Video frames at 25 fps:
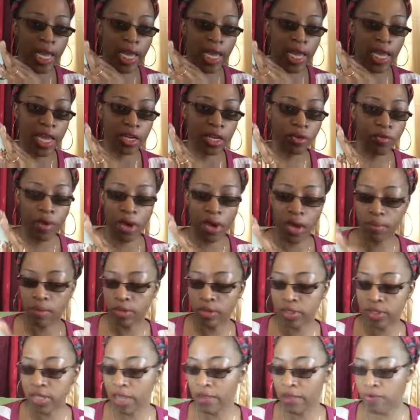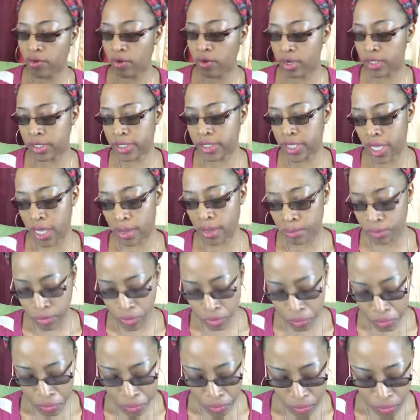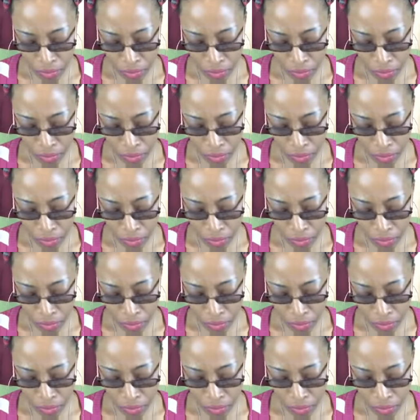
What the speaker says: and grammar. Say for example,